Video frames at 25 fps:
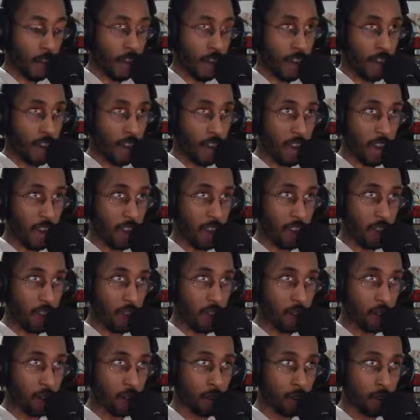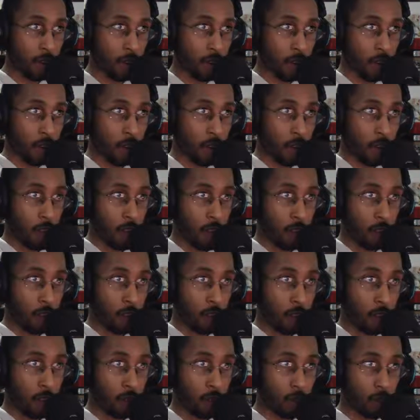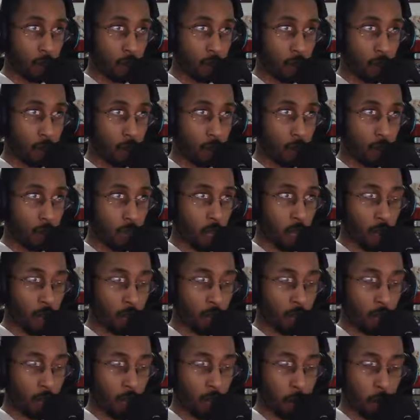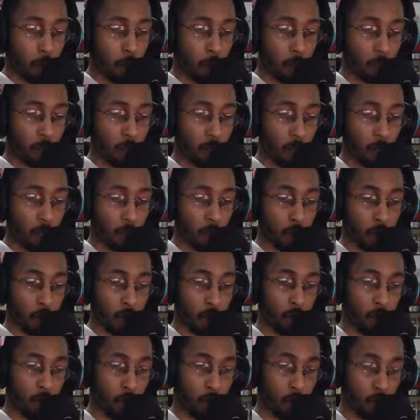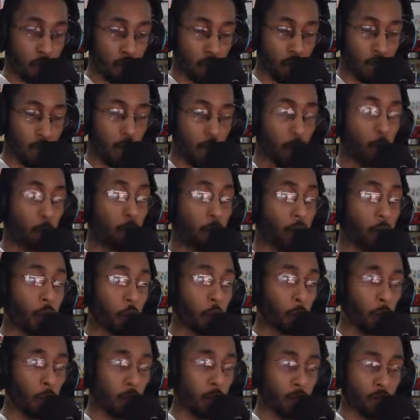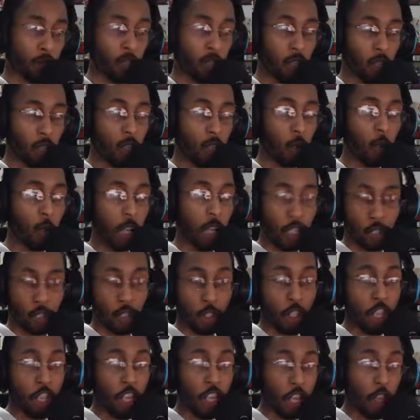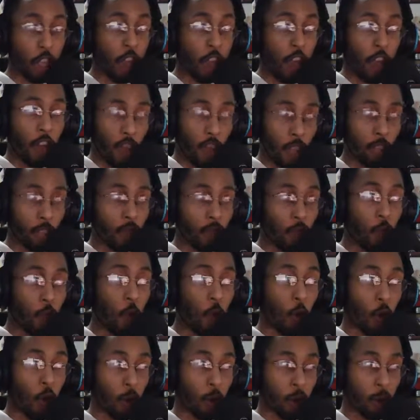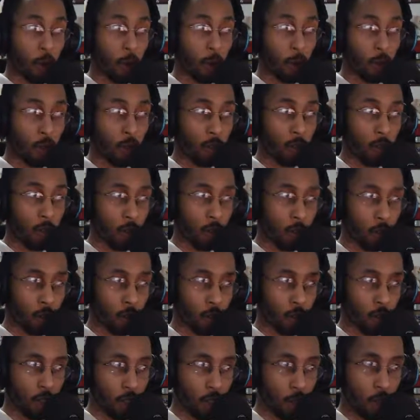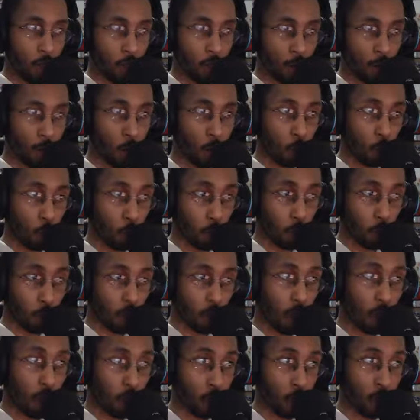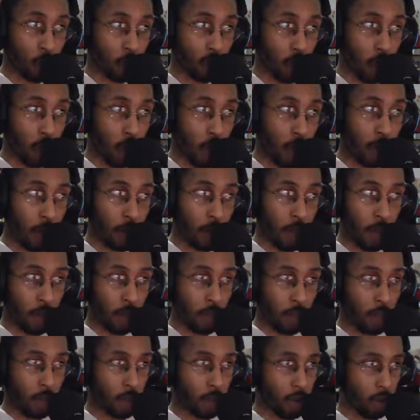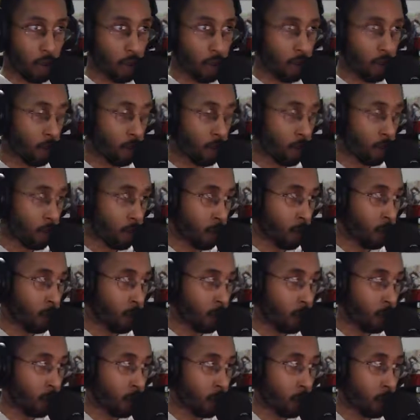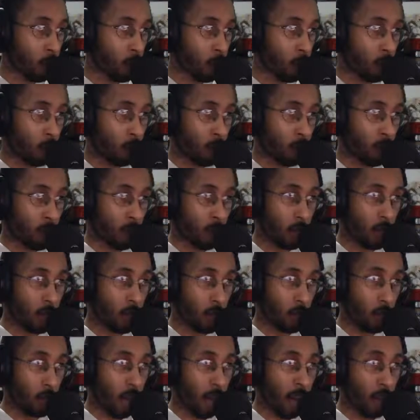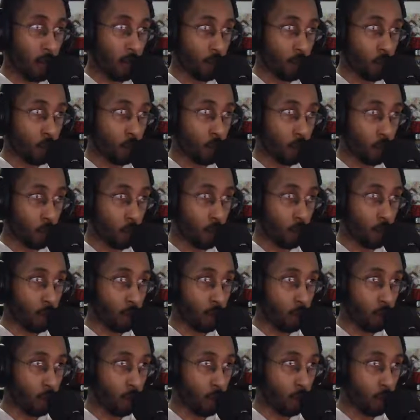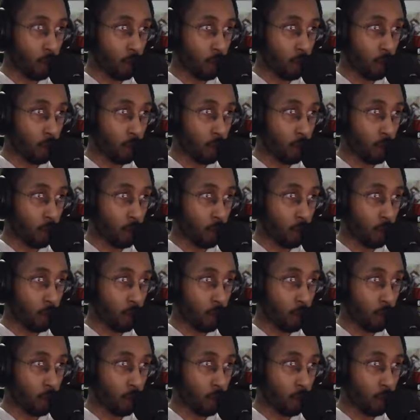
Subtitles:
and doesn't do a lot of the same bullshit that Crunchyroll does, and their player works. So that's four pluses for High Dive that are all minuses for Crunchyroll.